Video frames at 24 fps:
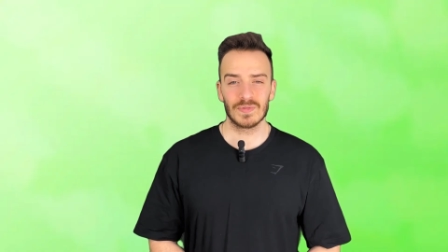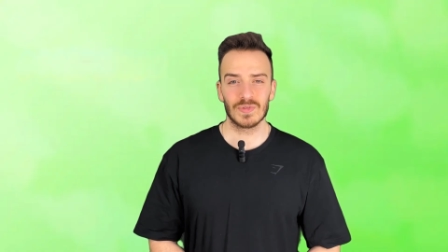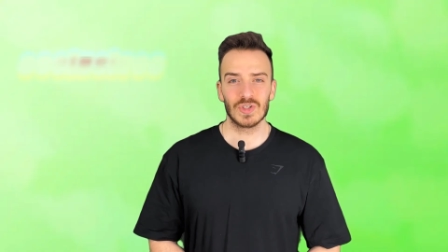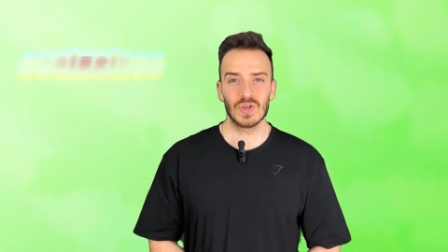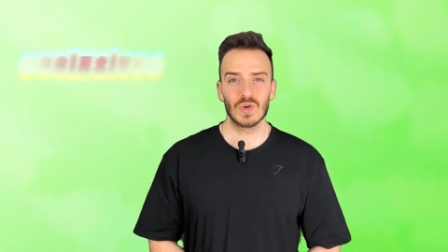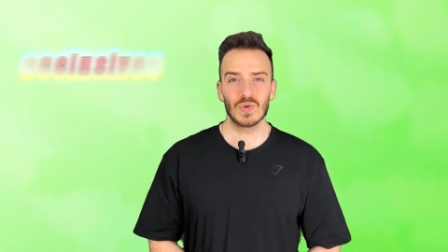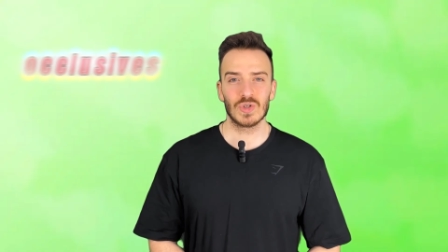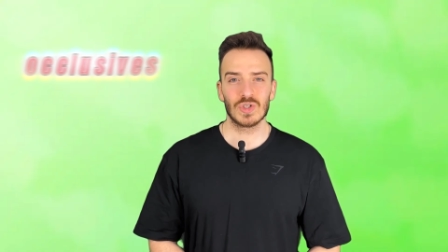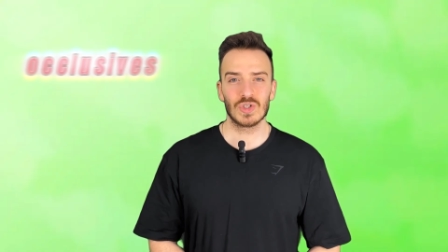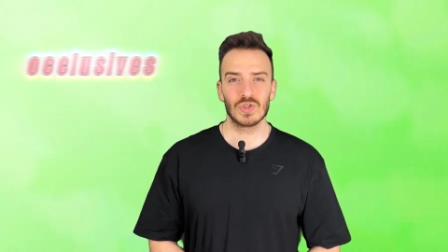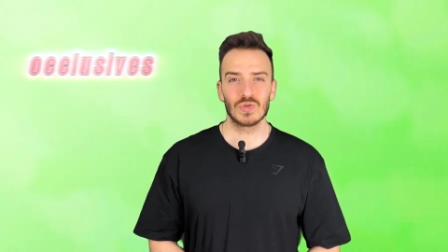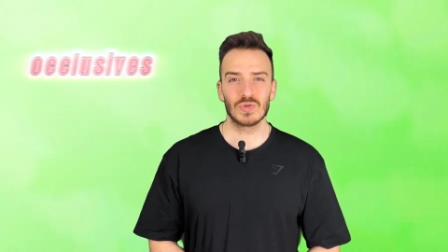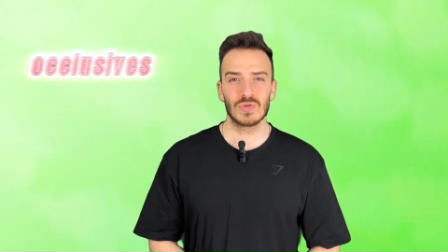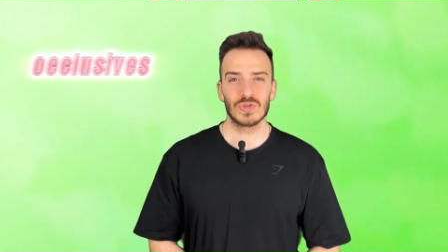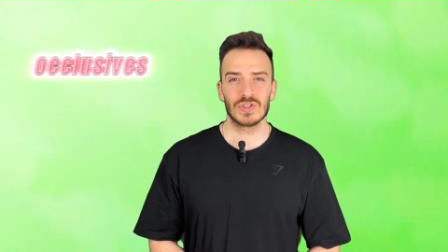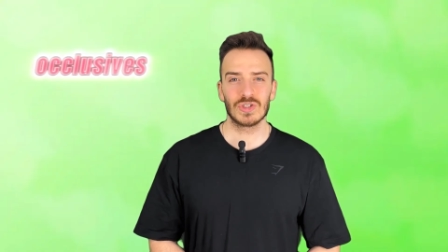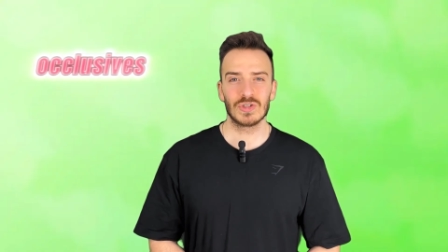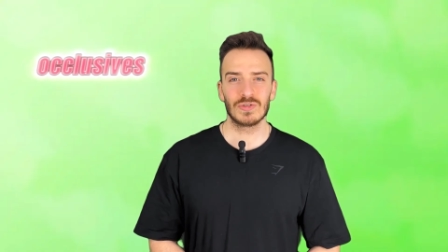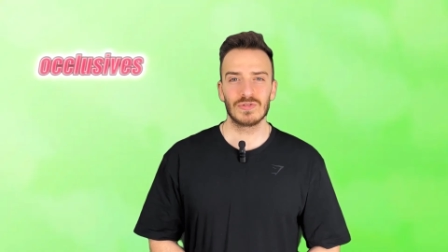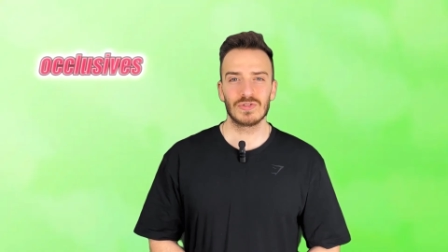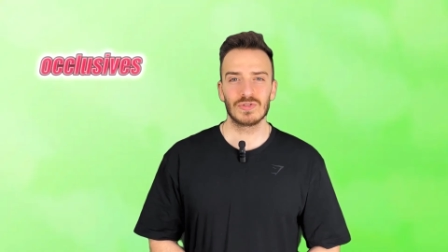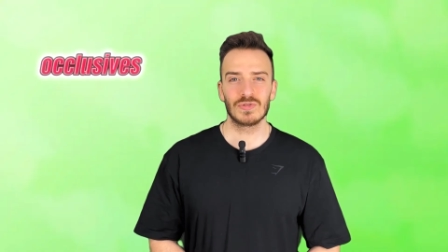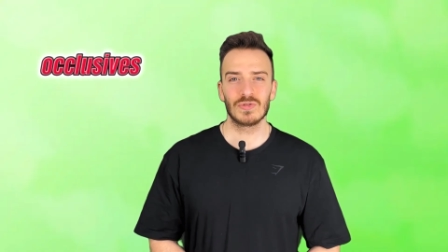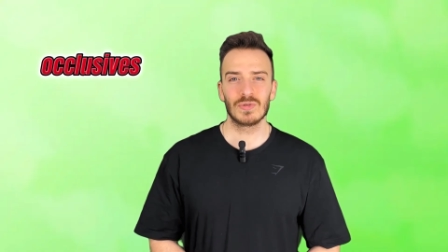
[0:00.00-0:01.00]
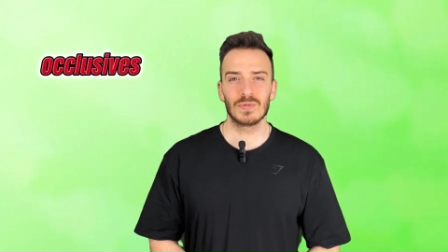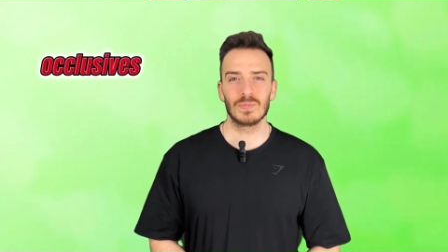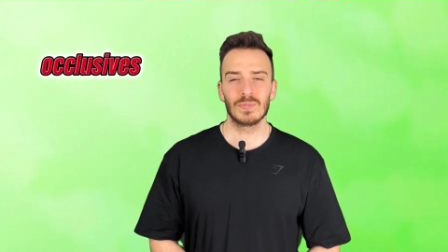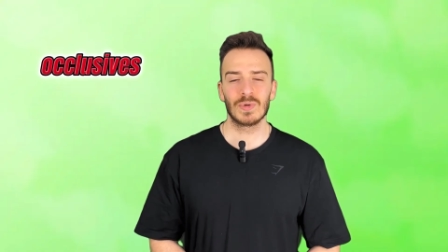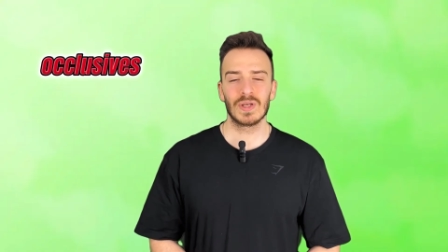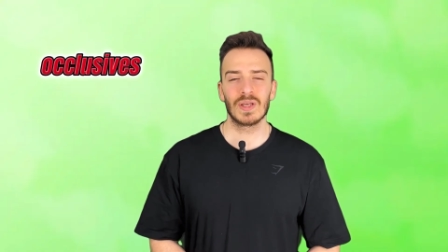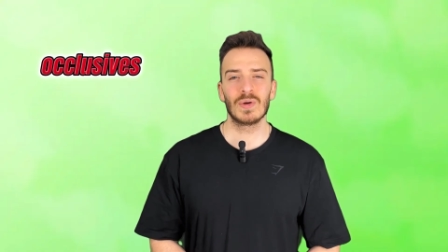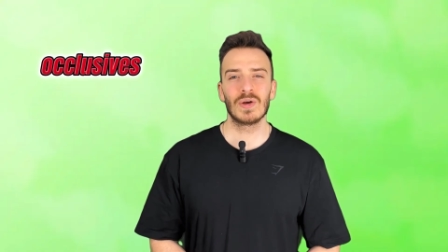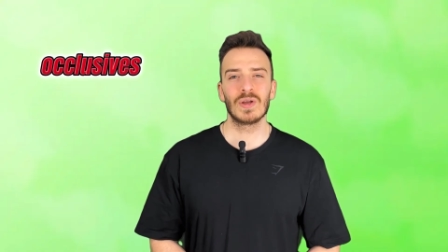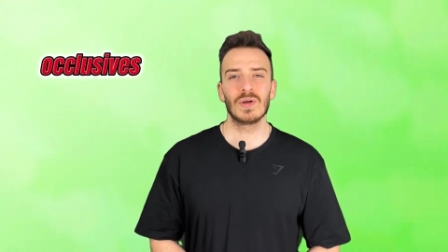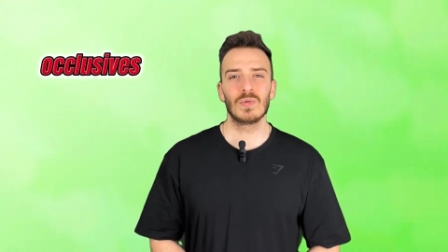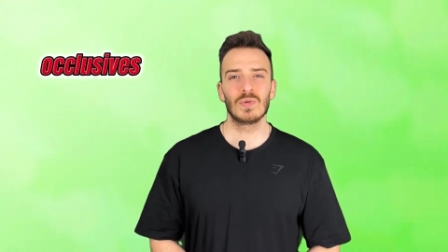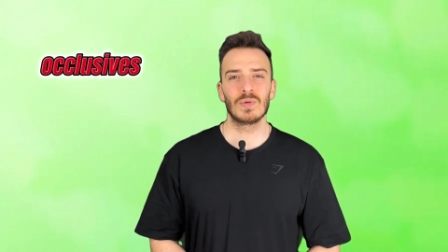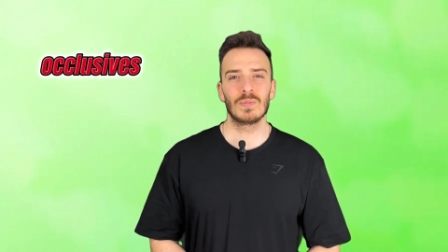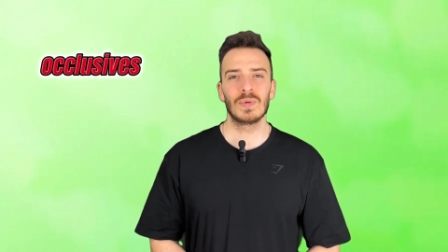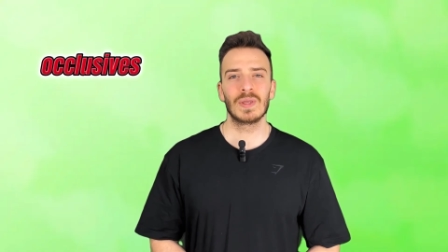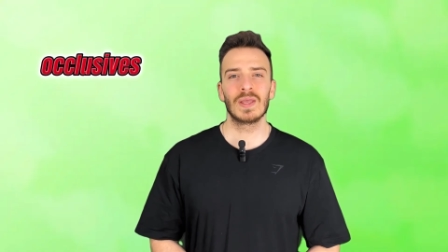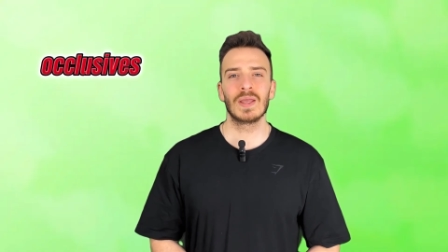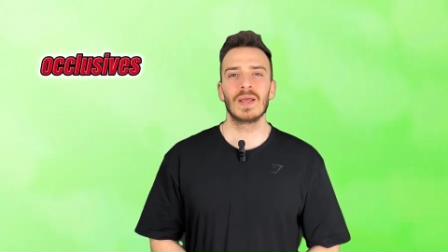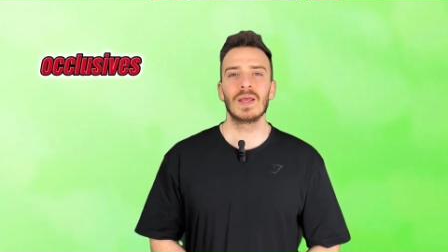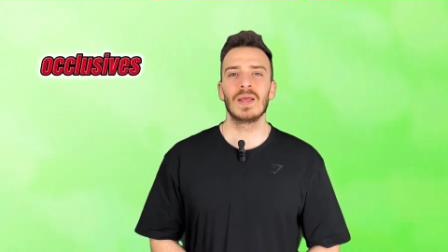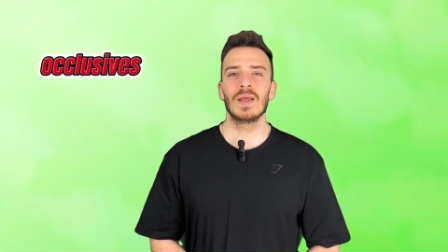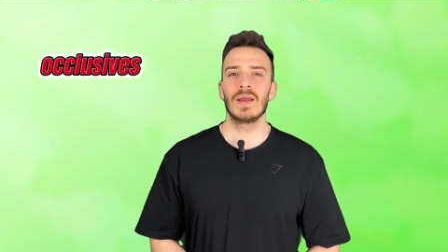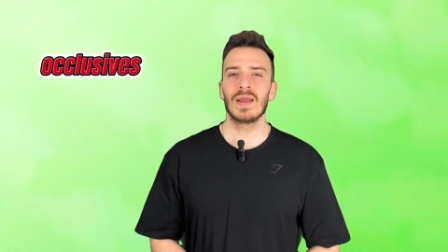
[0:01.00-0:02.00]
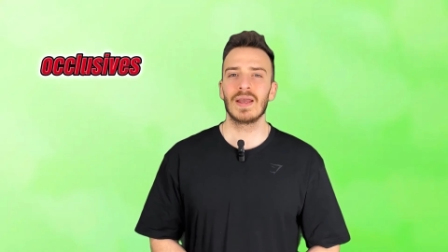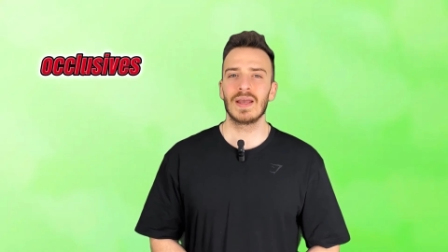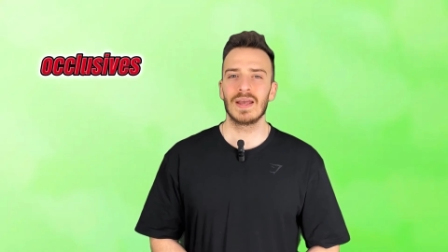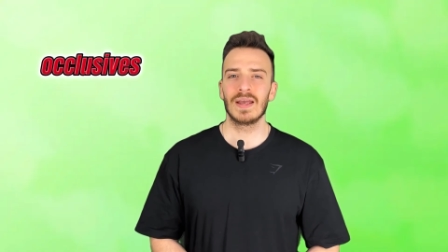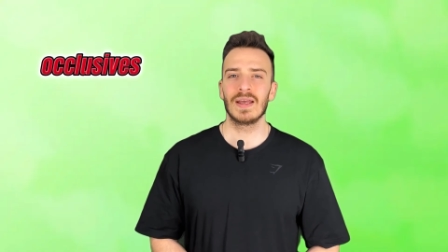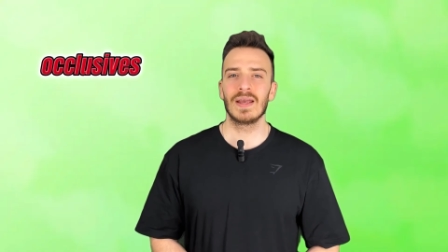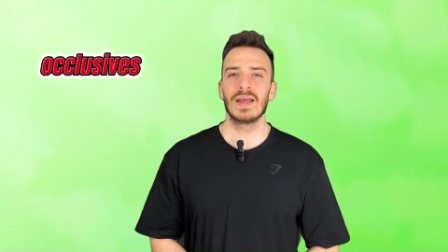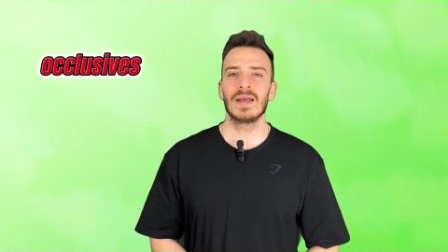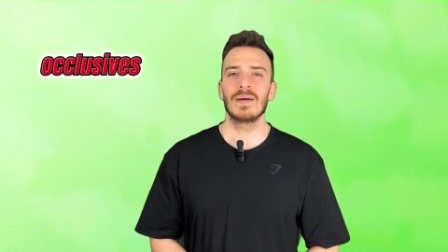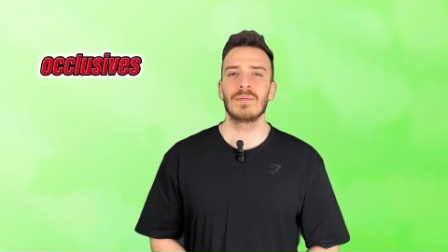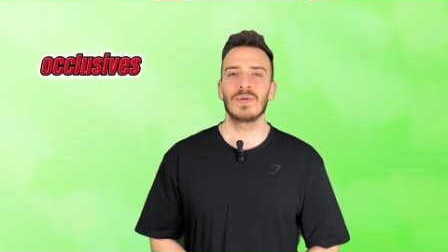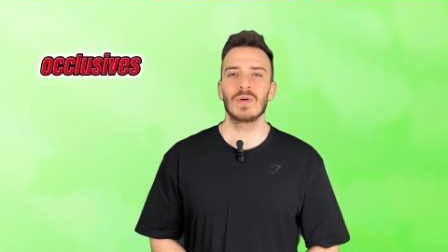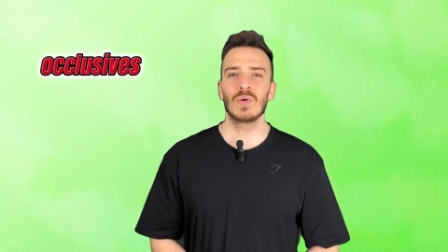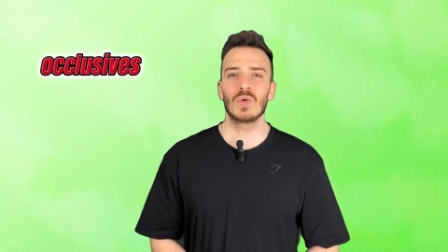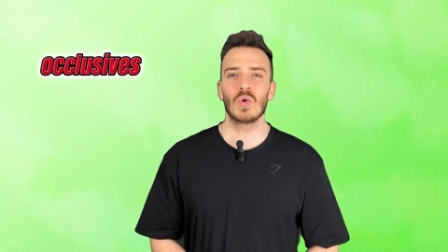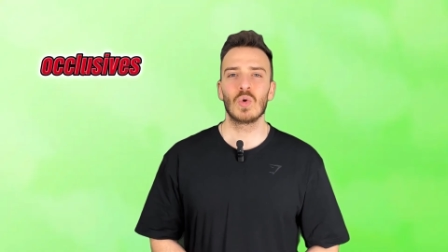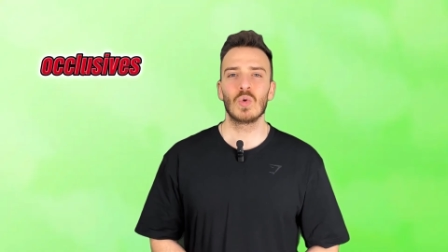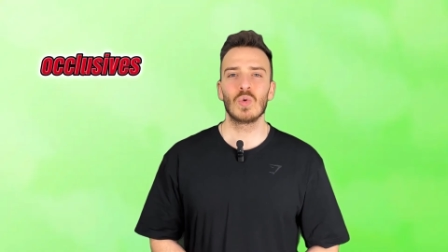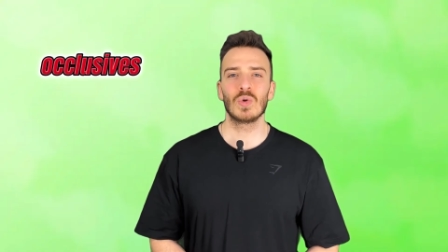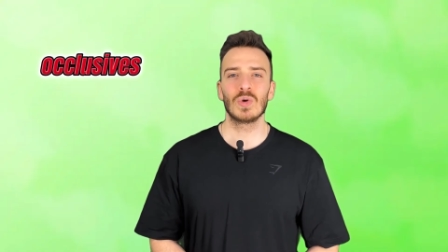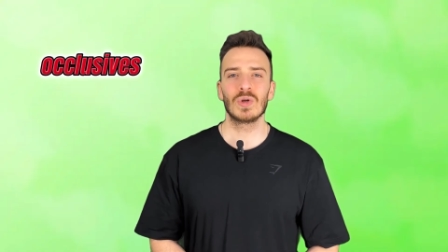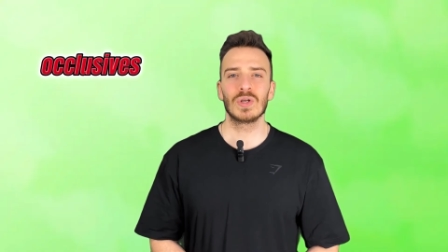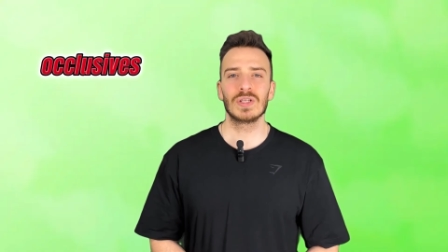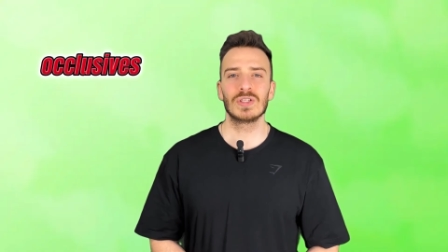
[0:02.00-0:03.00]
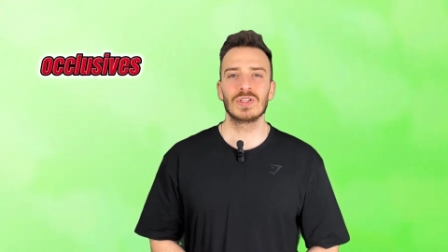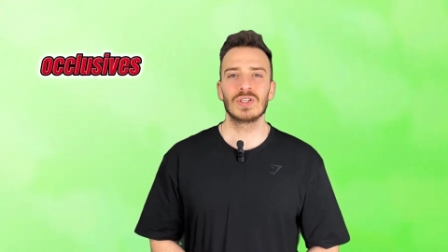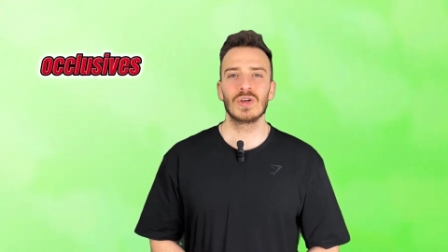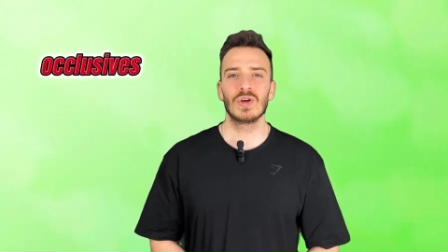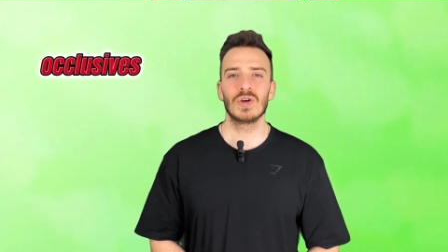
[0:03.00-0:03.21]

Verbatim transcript: No occlusives for barrier repair. If the goal is